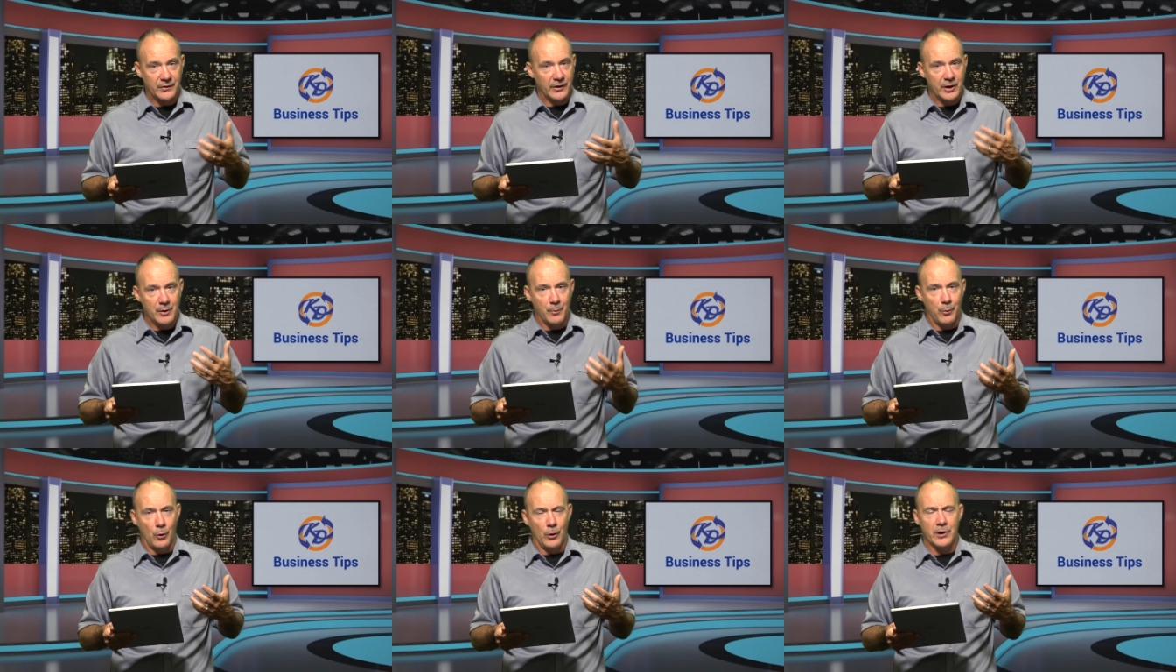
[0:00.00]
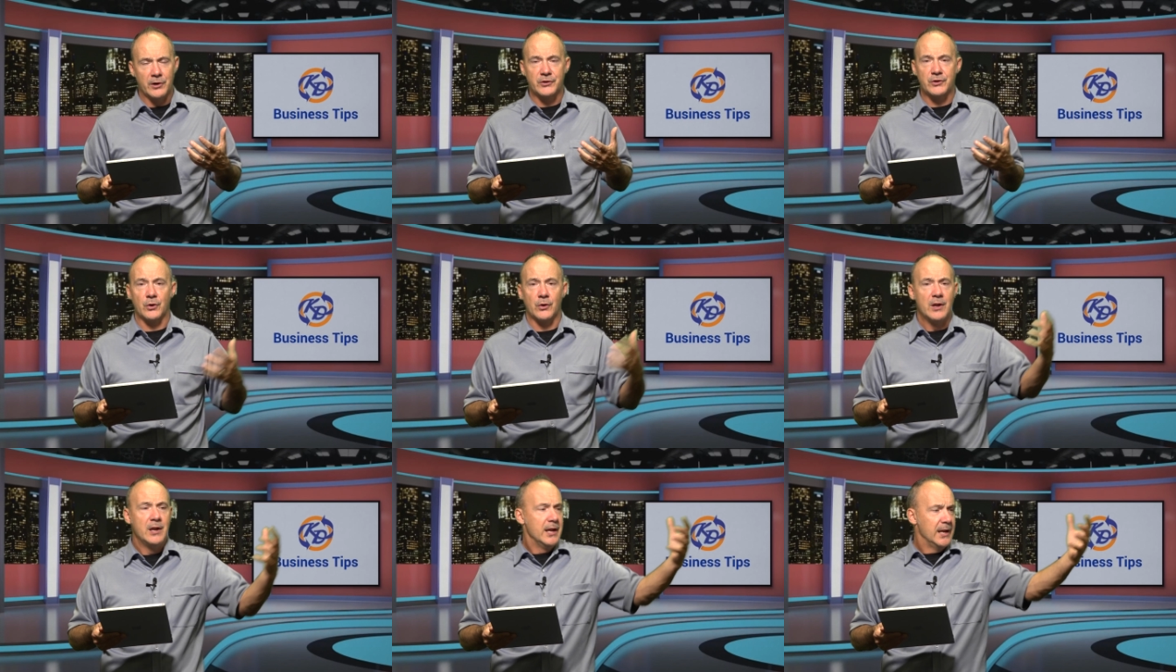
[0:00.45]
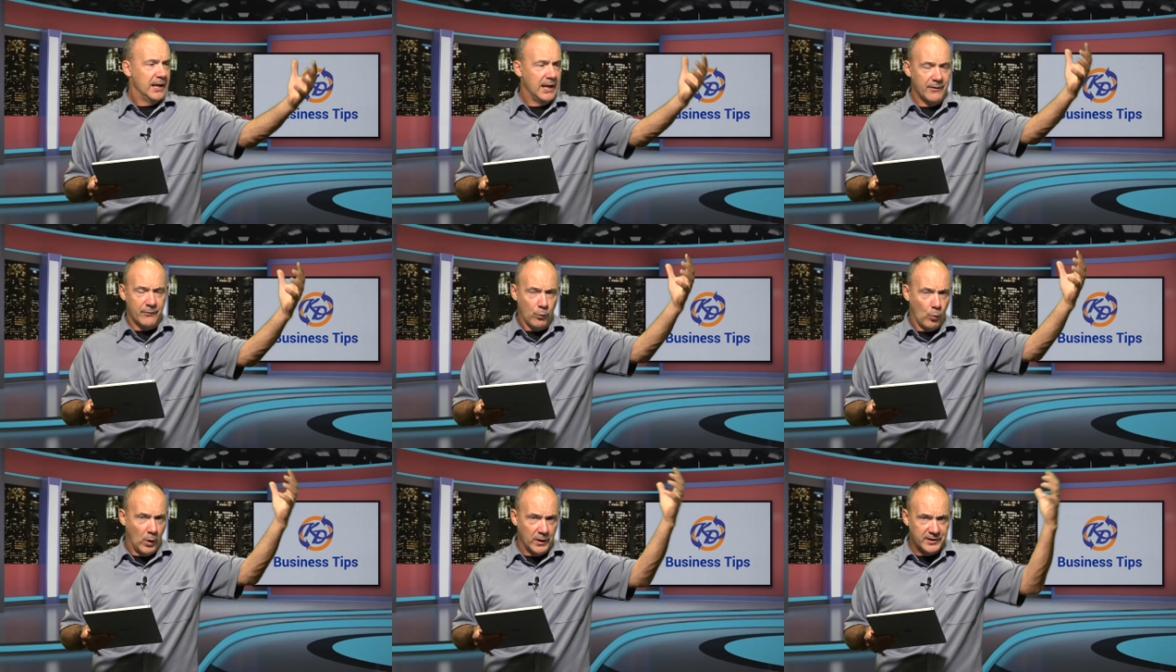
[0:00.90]
Very important. So
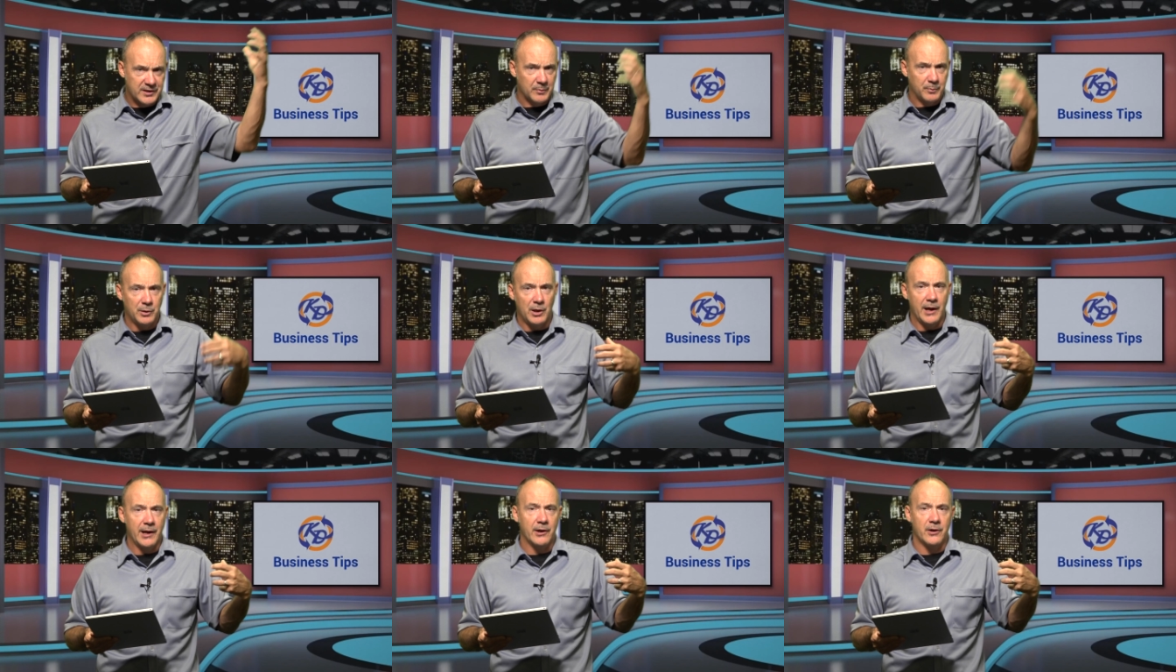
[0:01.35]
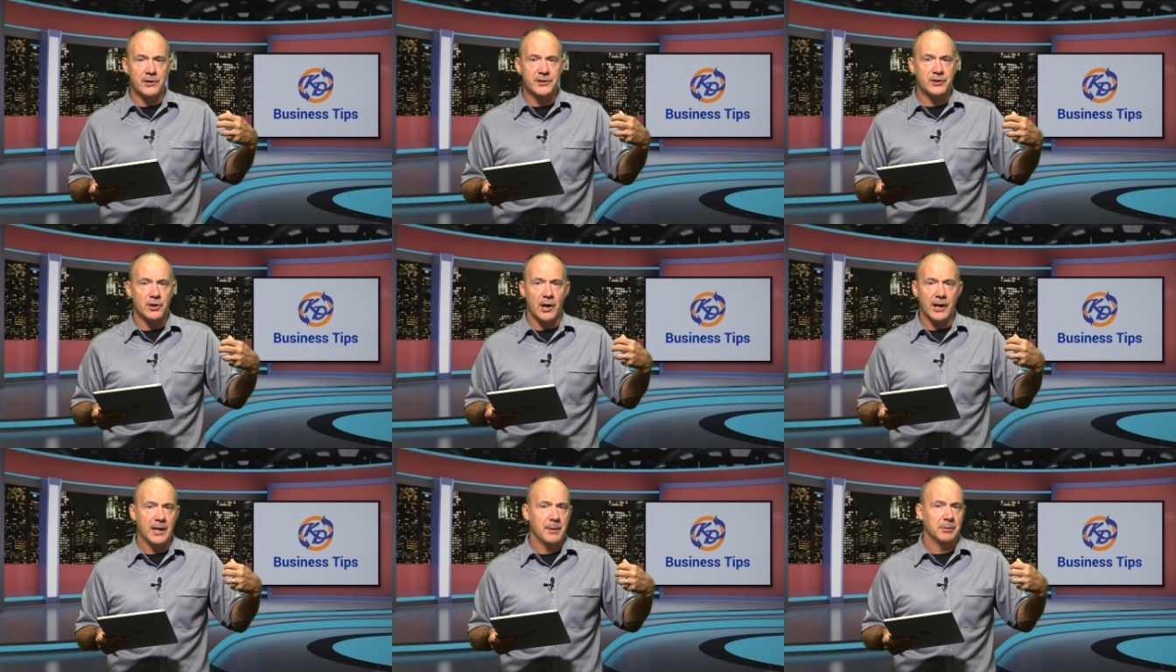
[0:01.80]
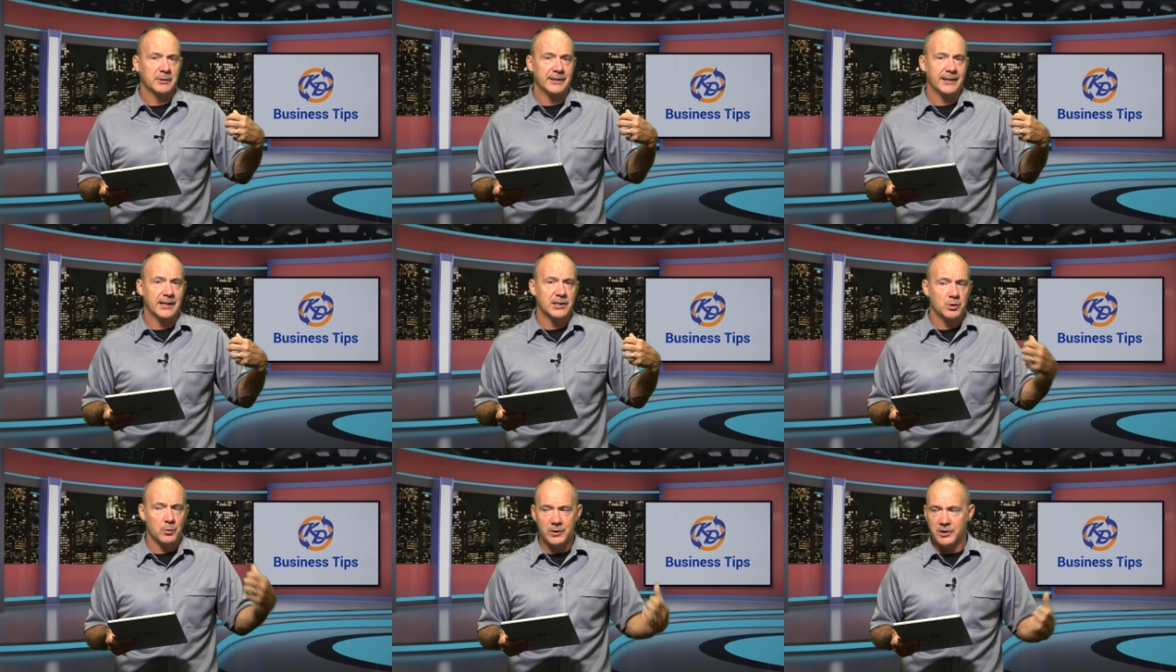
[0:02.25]
if one supplier is not able to
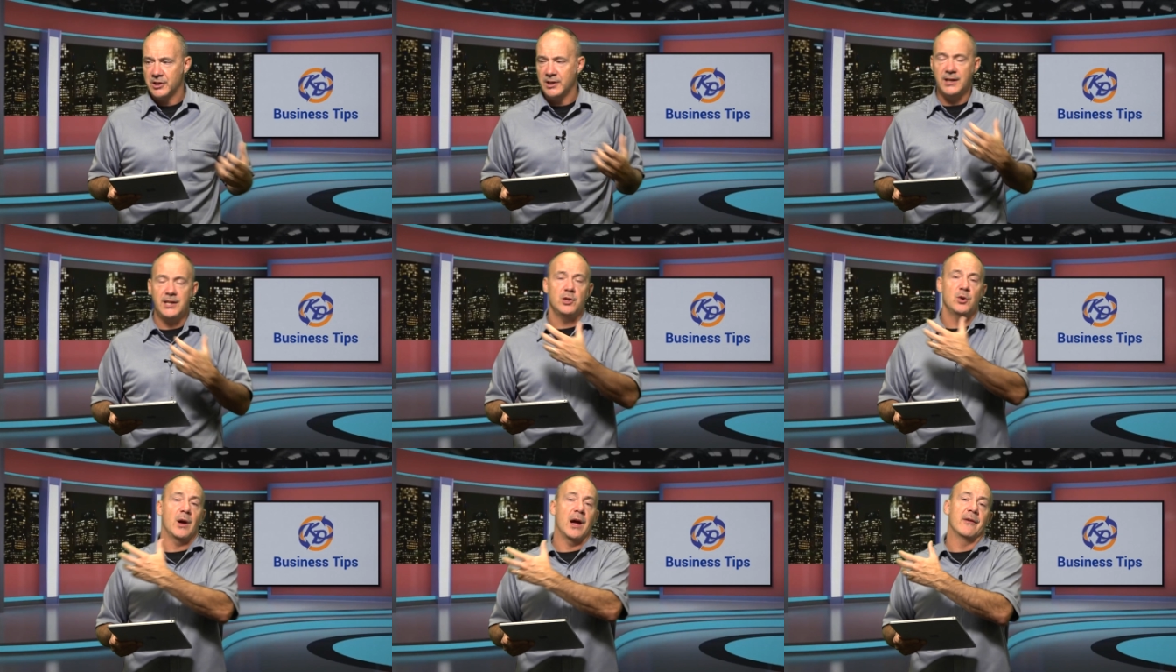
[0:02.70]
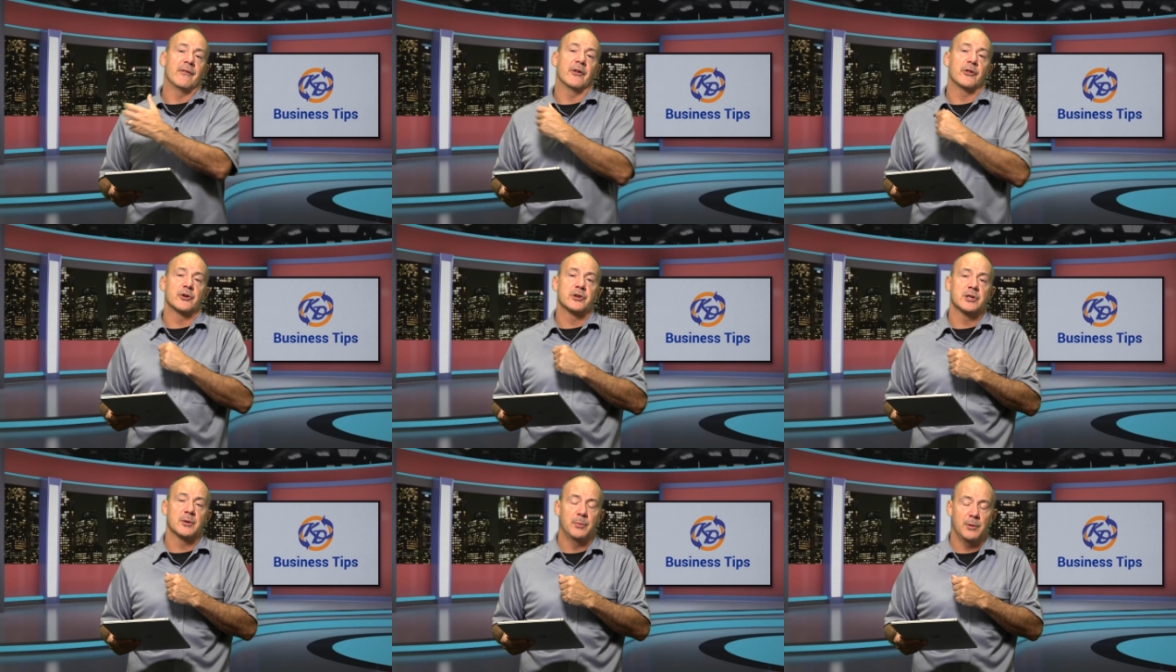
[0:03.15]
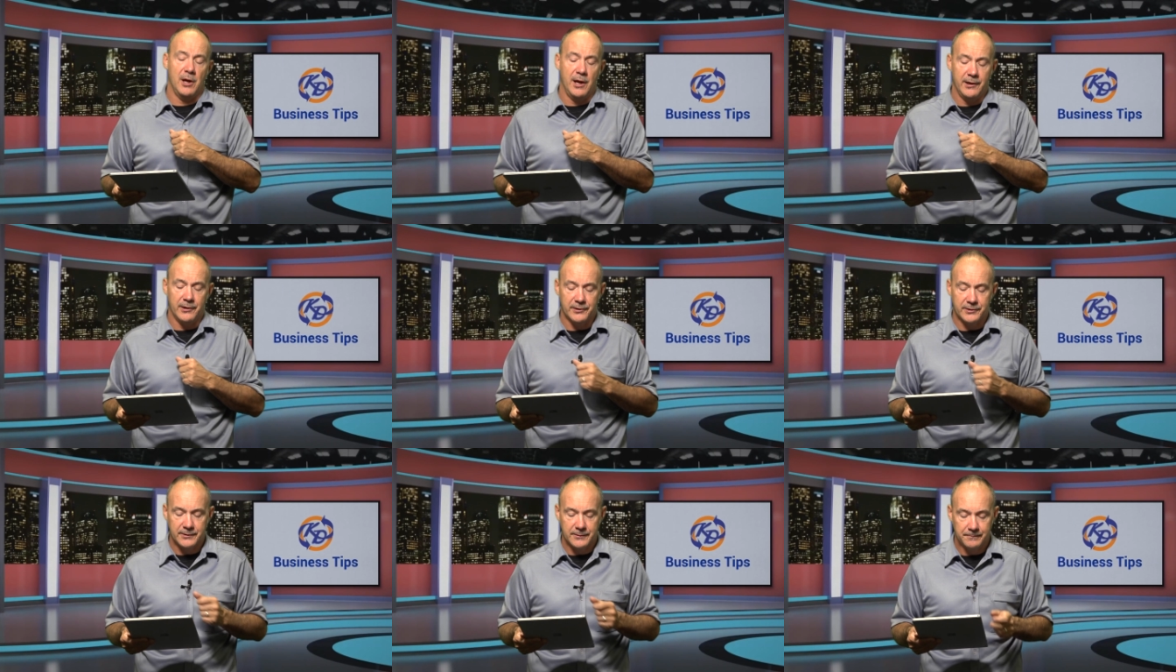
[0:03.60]
get you what you need, you have other
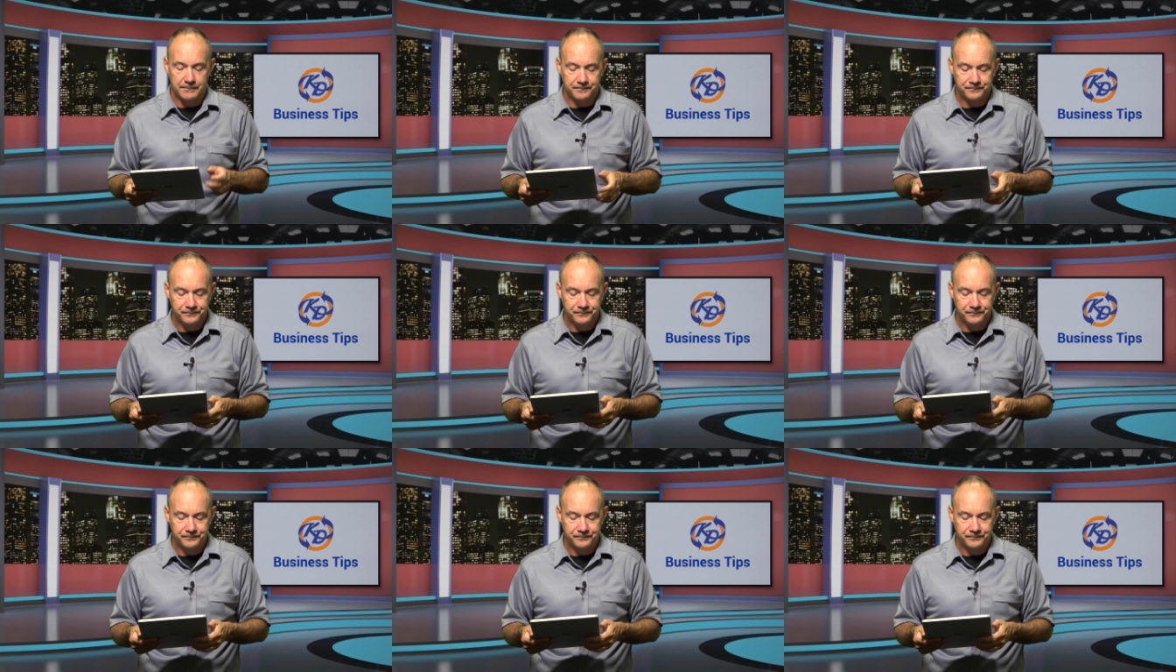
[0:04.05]
suppliers.